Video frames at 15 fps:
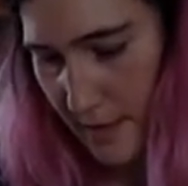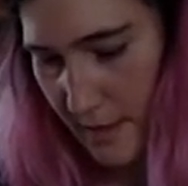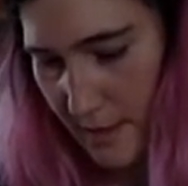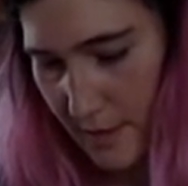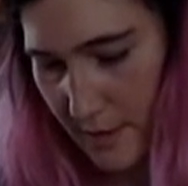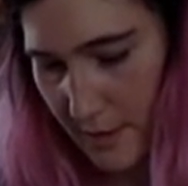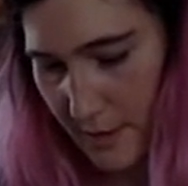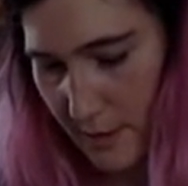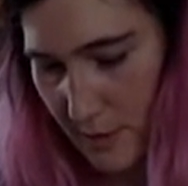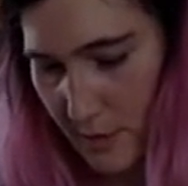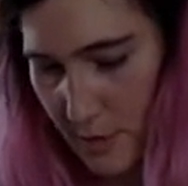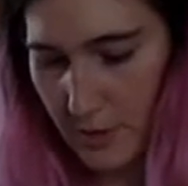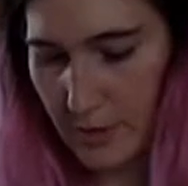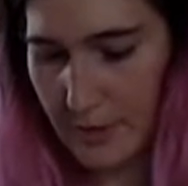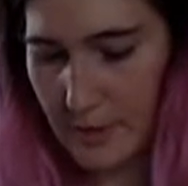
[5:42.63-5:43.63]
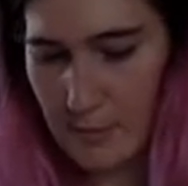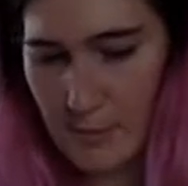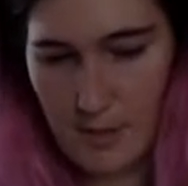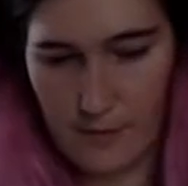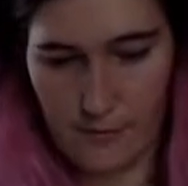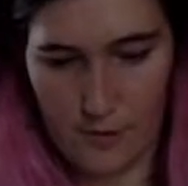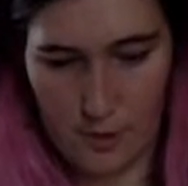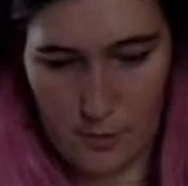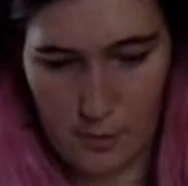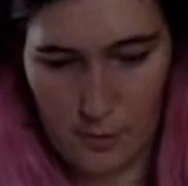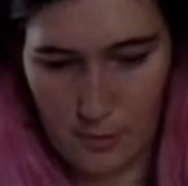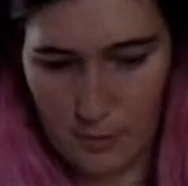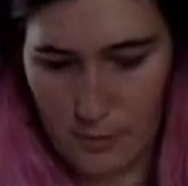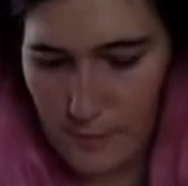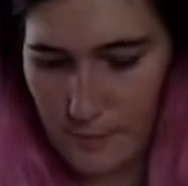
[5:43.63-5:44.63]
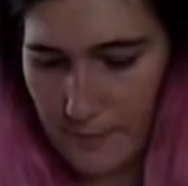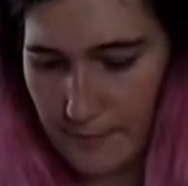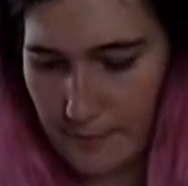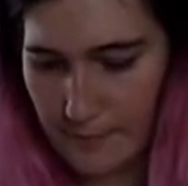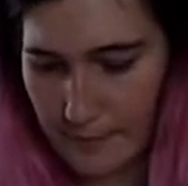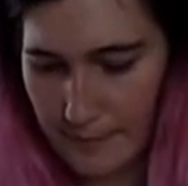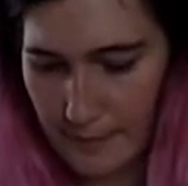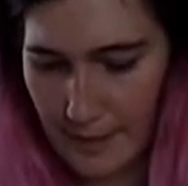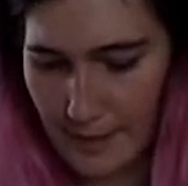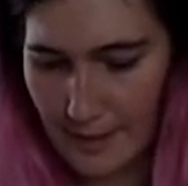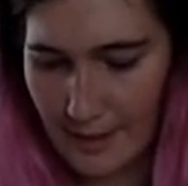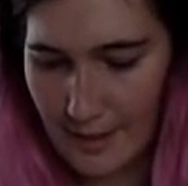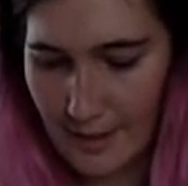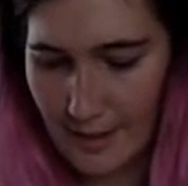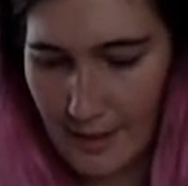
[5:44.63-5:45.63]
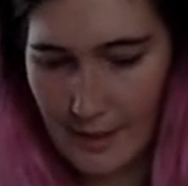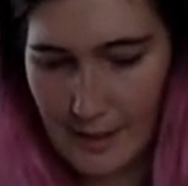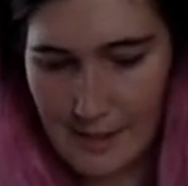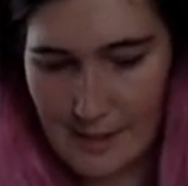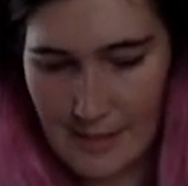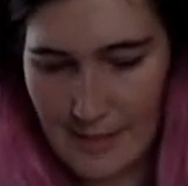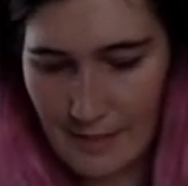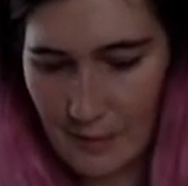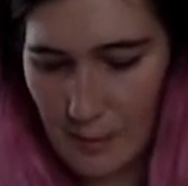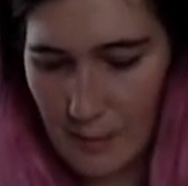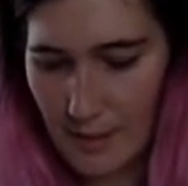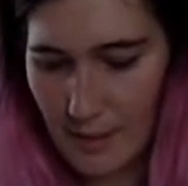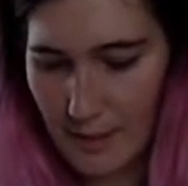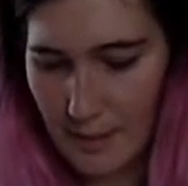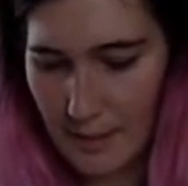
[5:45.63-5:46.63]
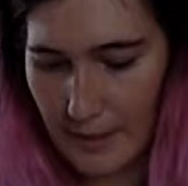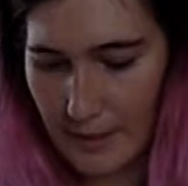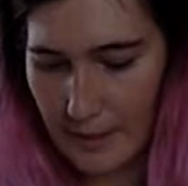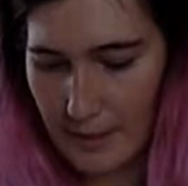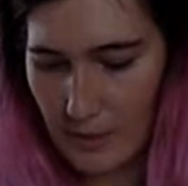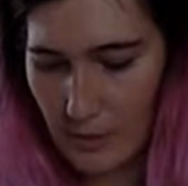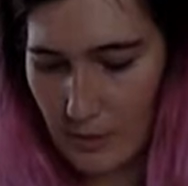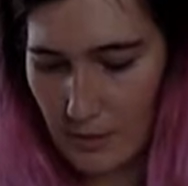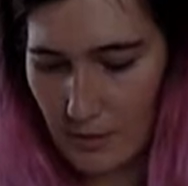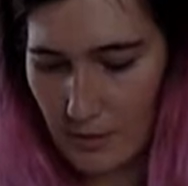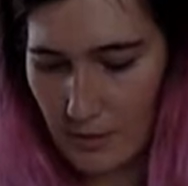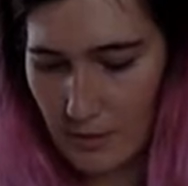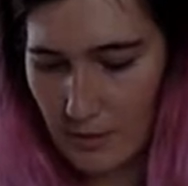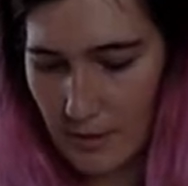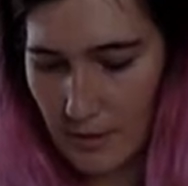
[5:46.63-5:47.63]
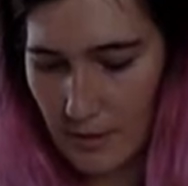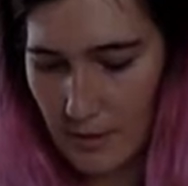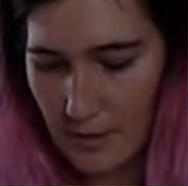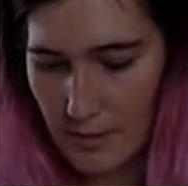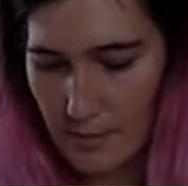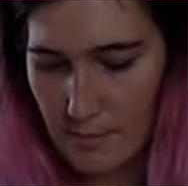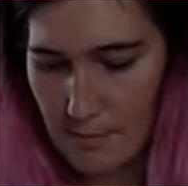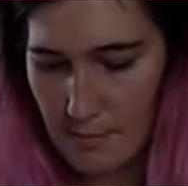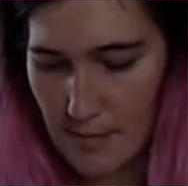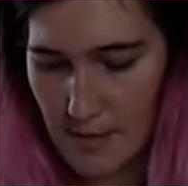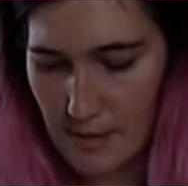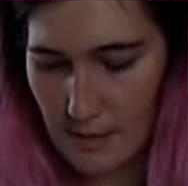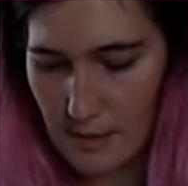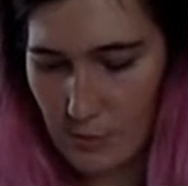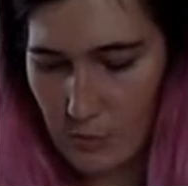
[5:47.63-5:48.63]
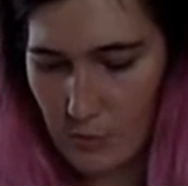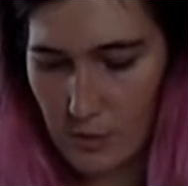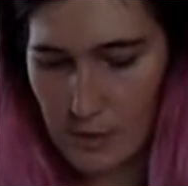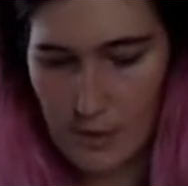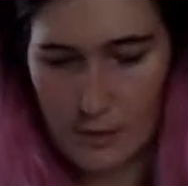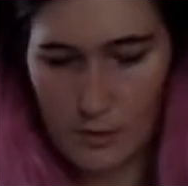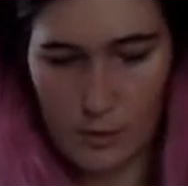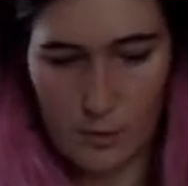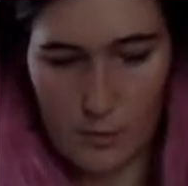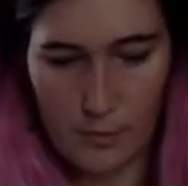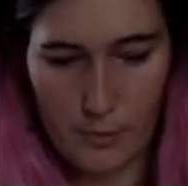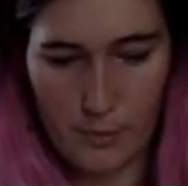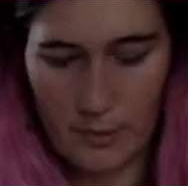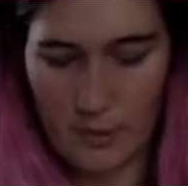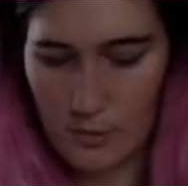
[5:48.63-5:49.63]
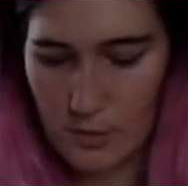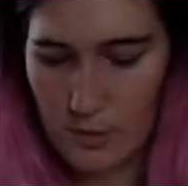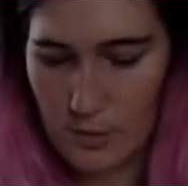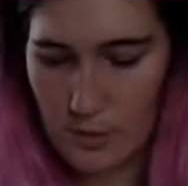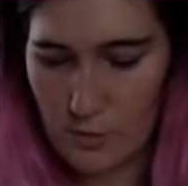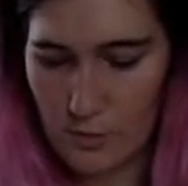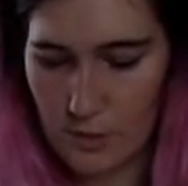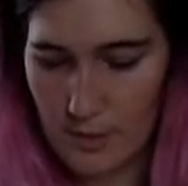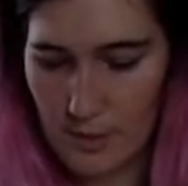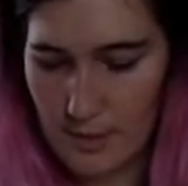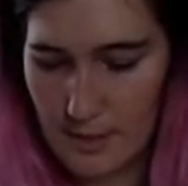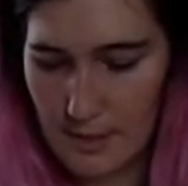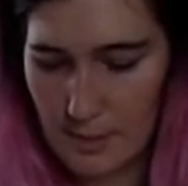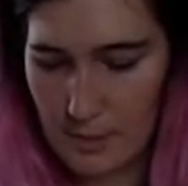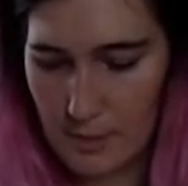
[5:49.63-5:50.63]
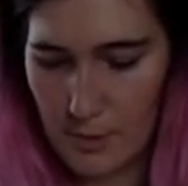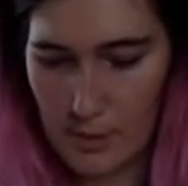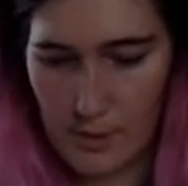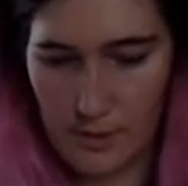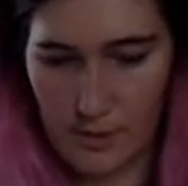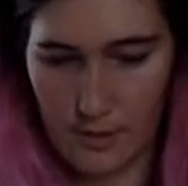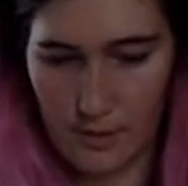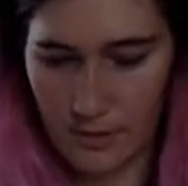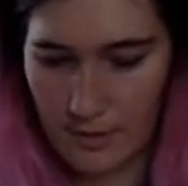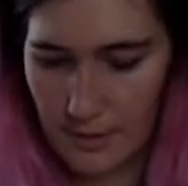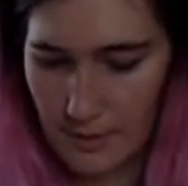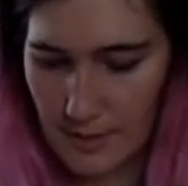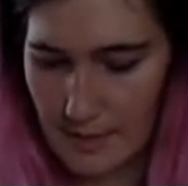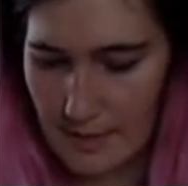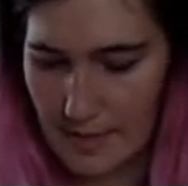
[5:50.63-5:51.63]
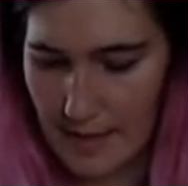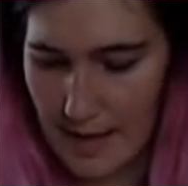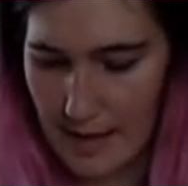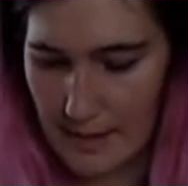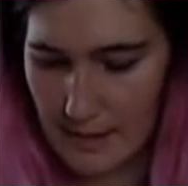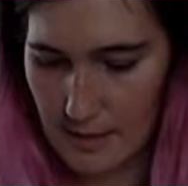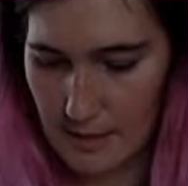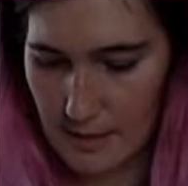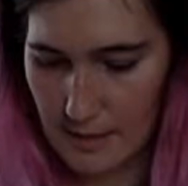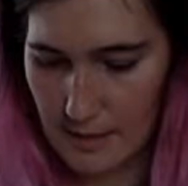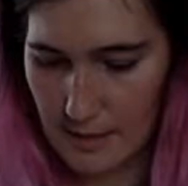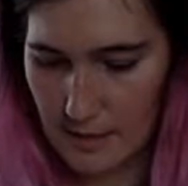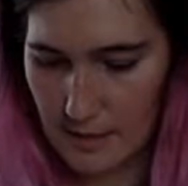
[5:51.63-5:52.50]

and a little circle in the middle for the pupil. And it doesn't have to be complicated. You can make some really cool buoys with just really simple little designs.